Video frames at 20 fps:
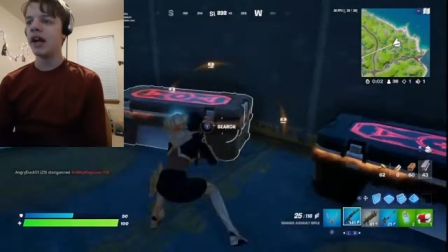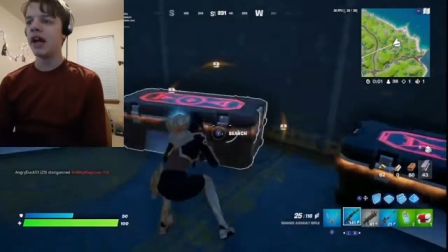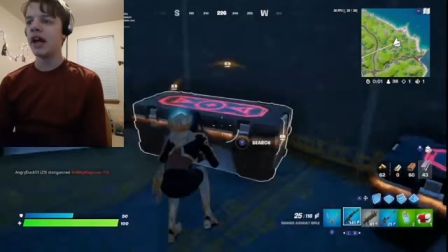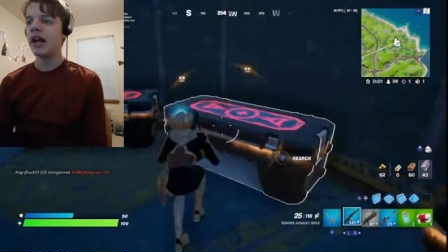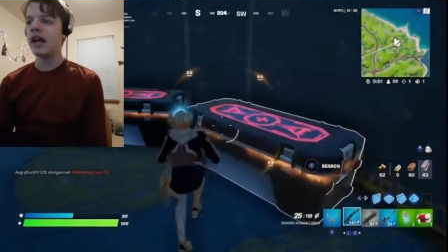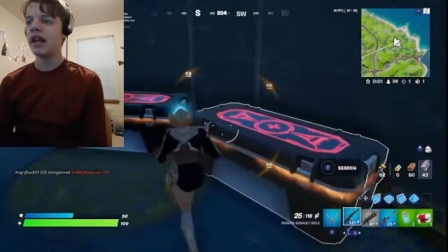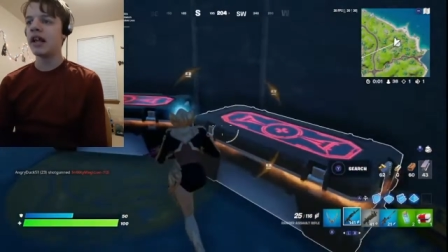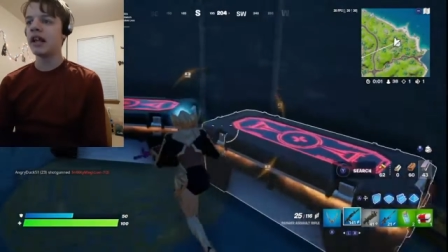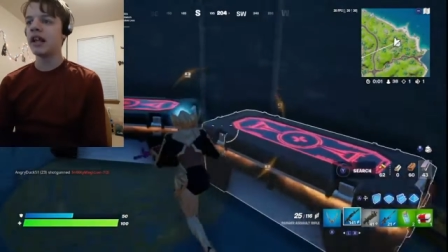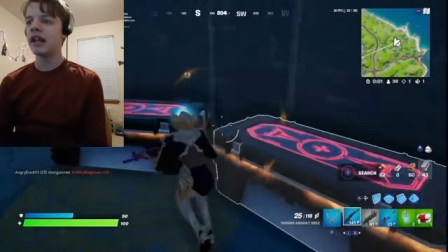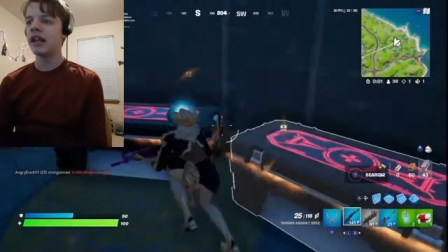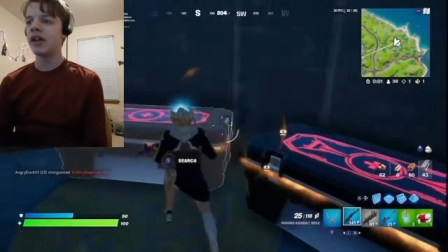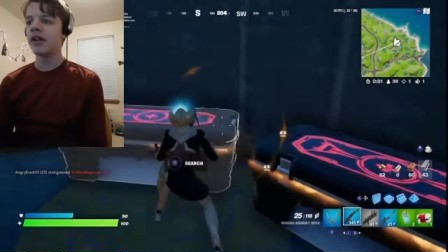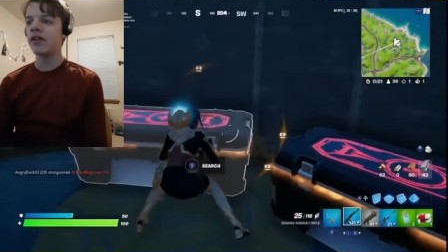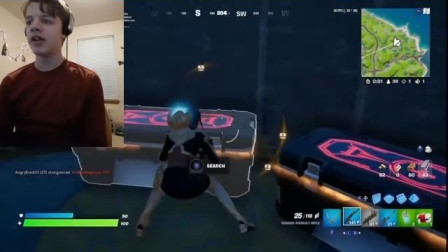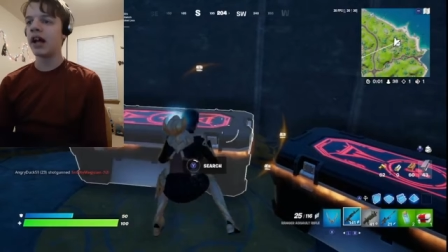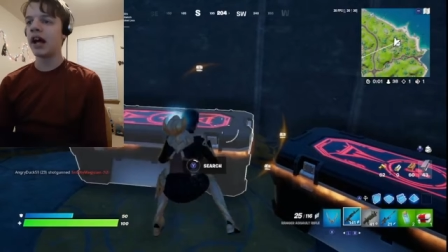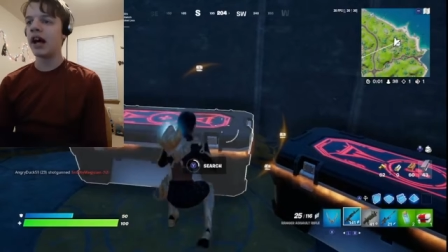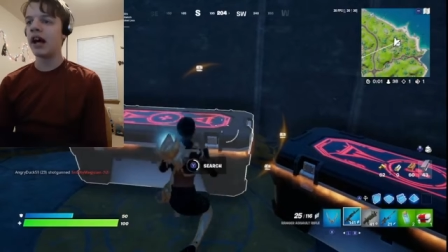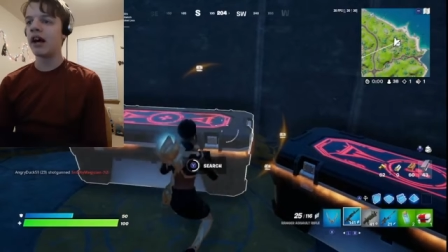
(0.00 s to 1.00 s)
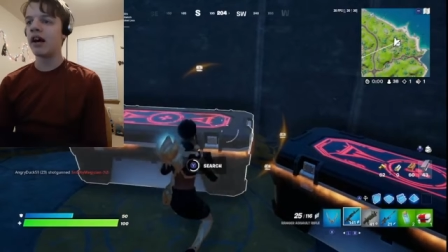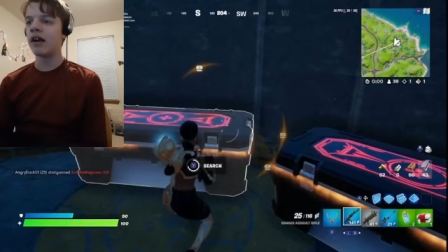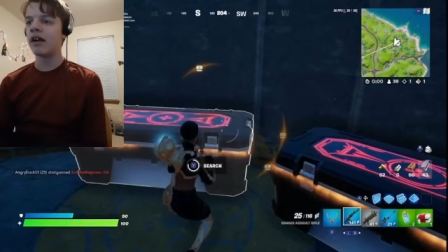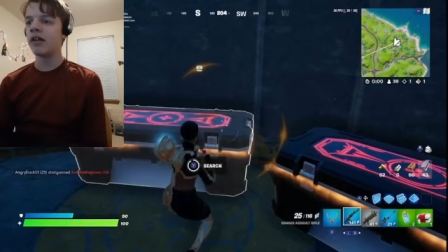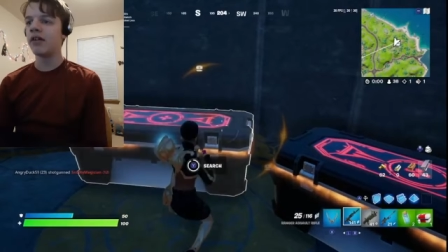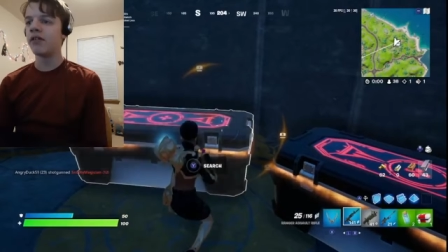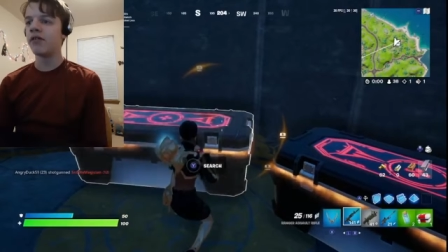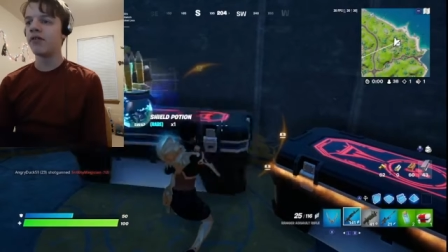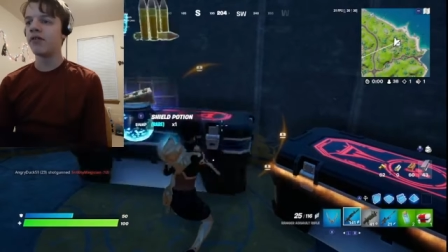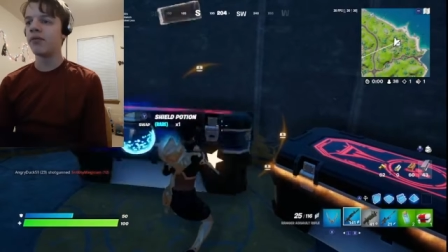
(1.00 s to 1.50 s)
and they'll
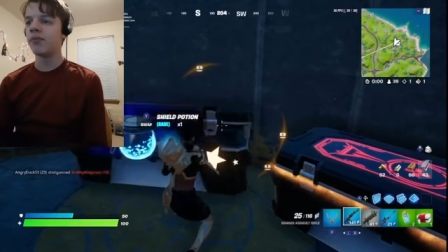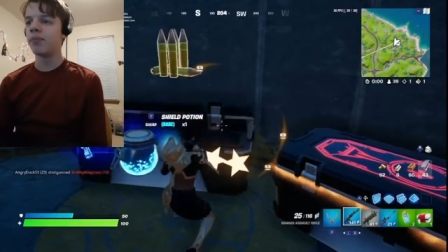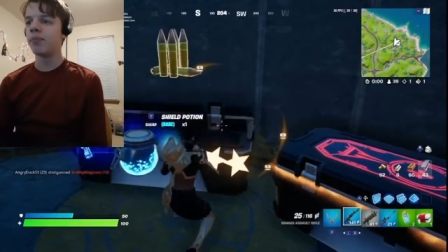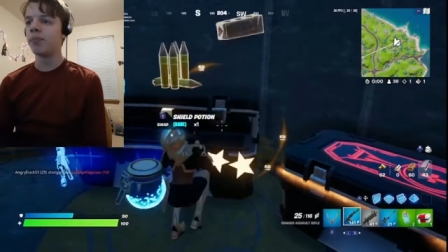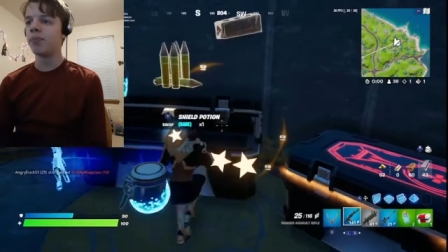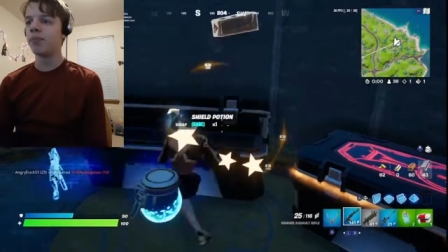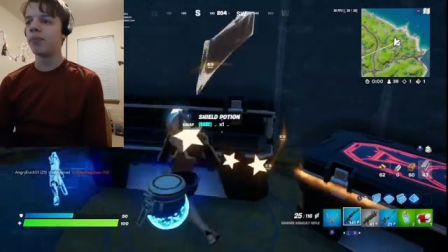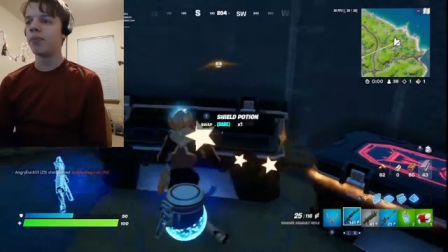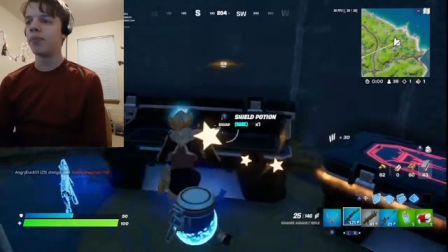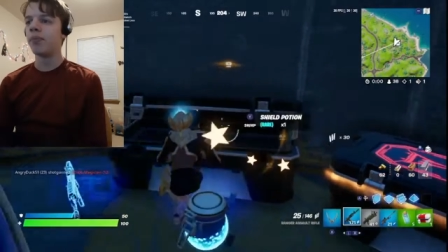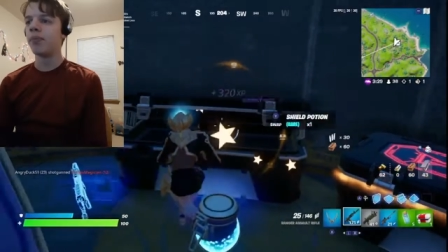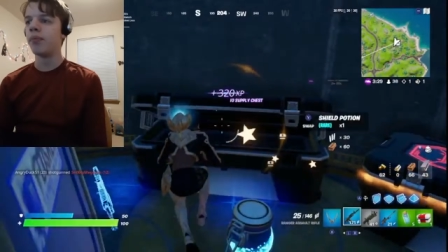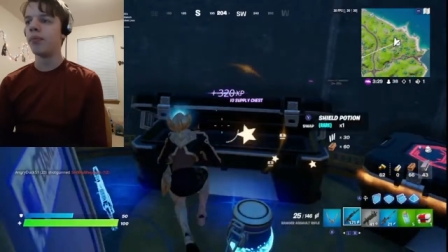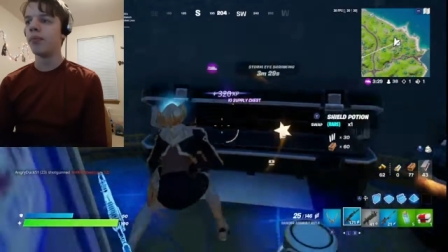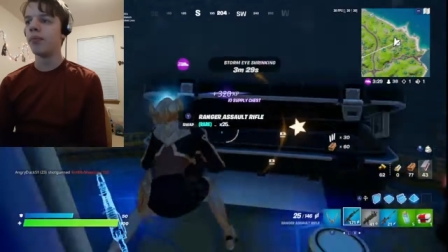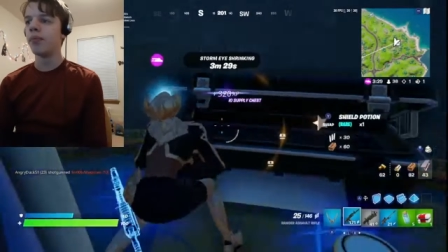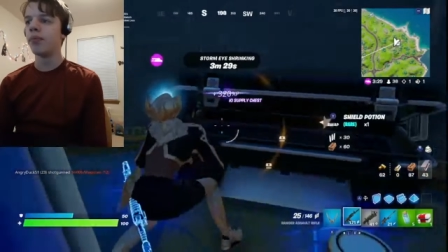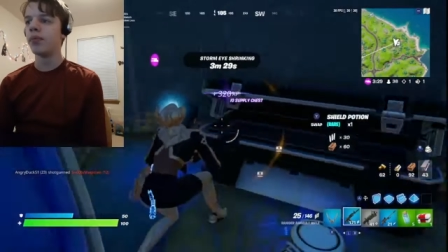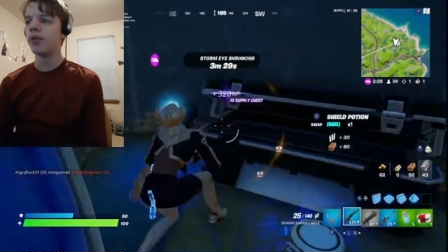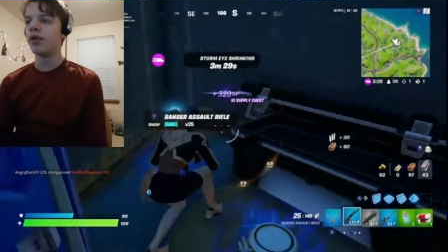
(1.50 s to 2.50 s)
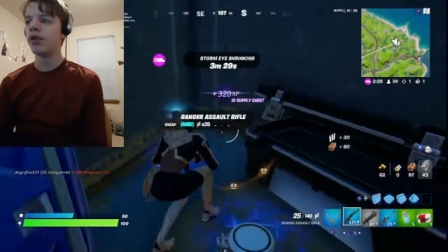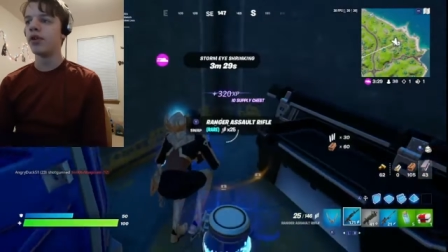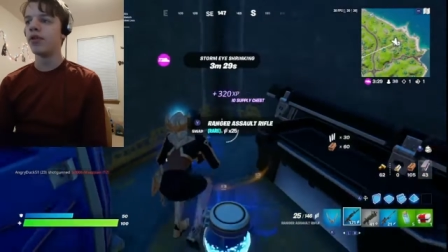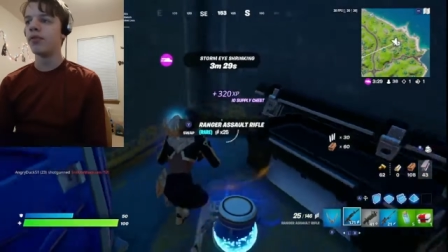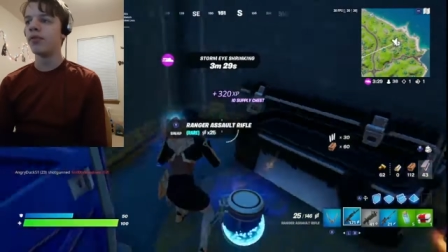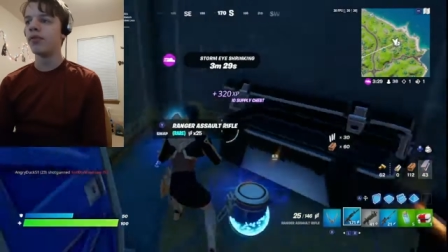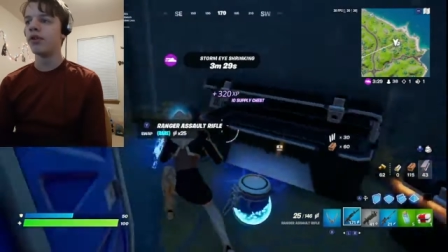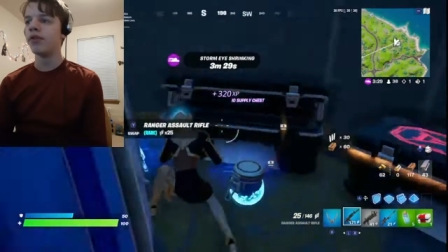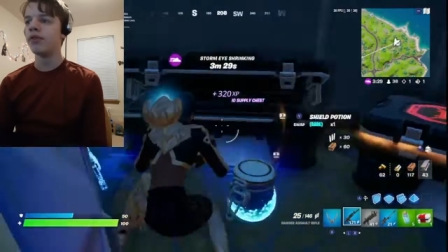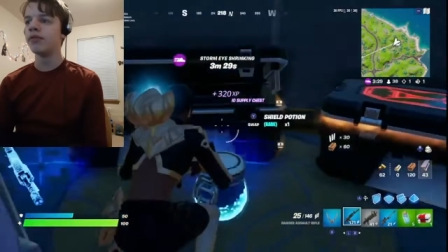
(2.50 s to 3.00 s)
have blue
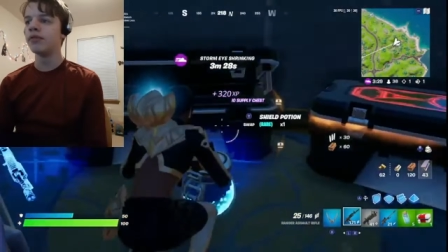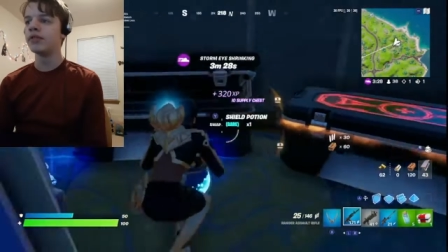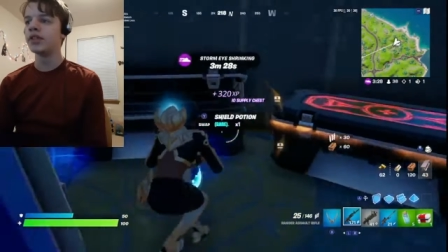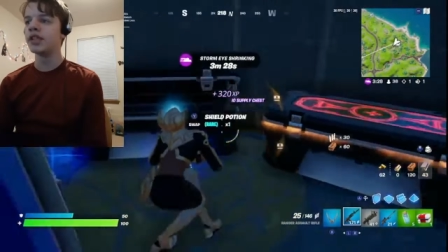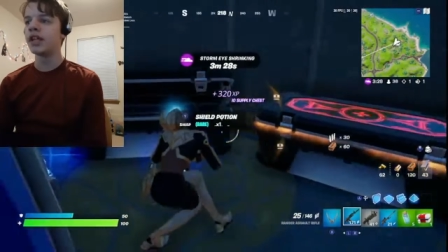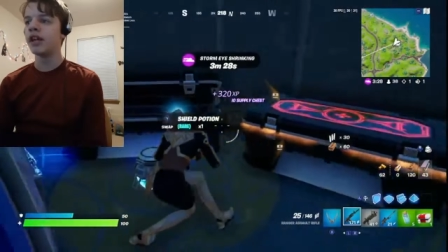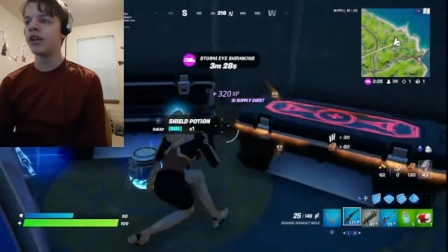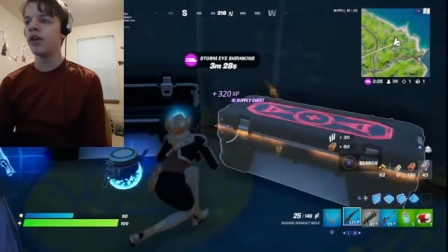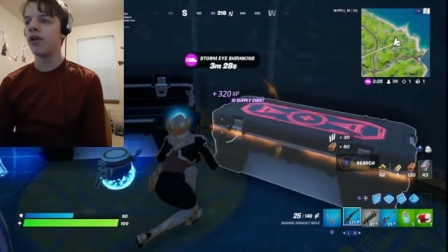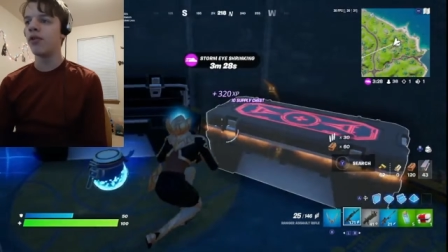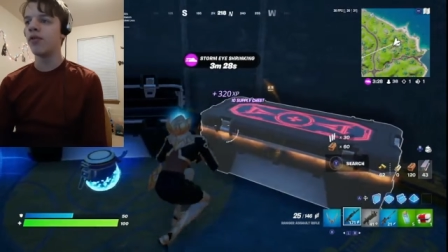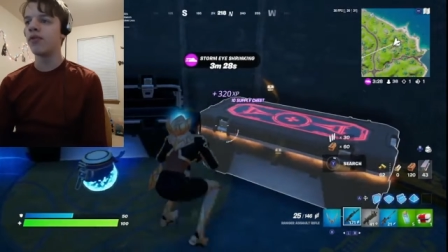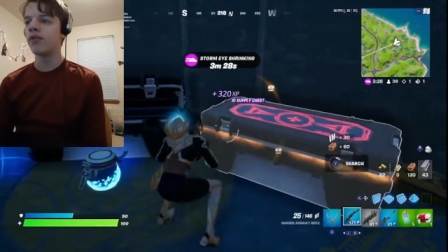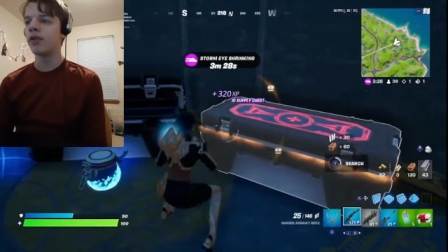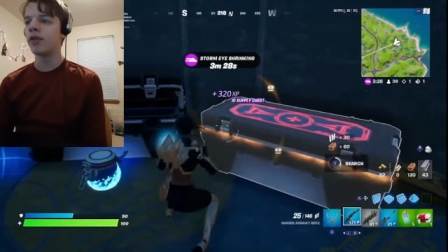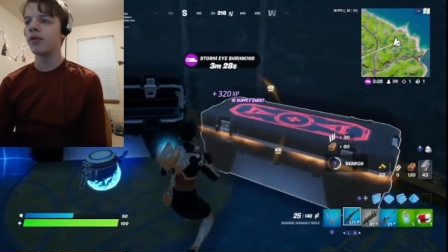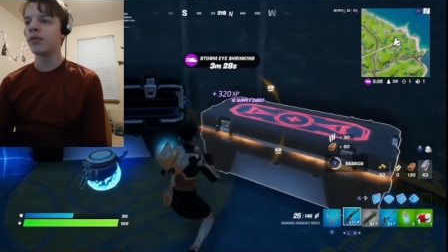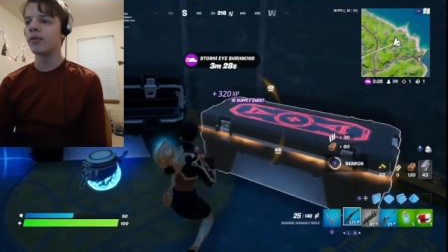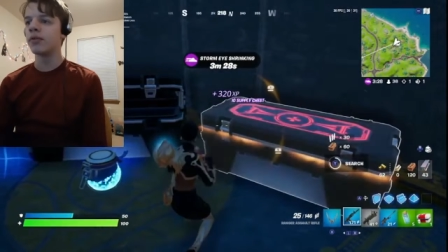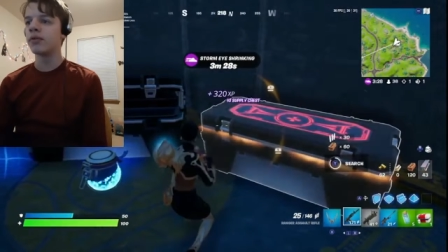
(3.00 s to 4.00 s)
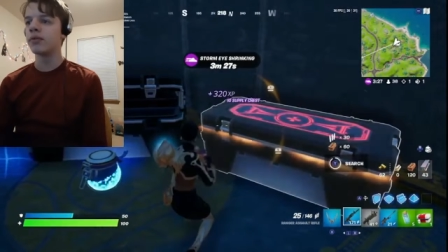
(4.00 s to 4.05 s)
loots and over.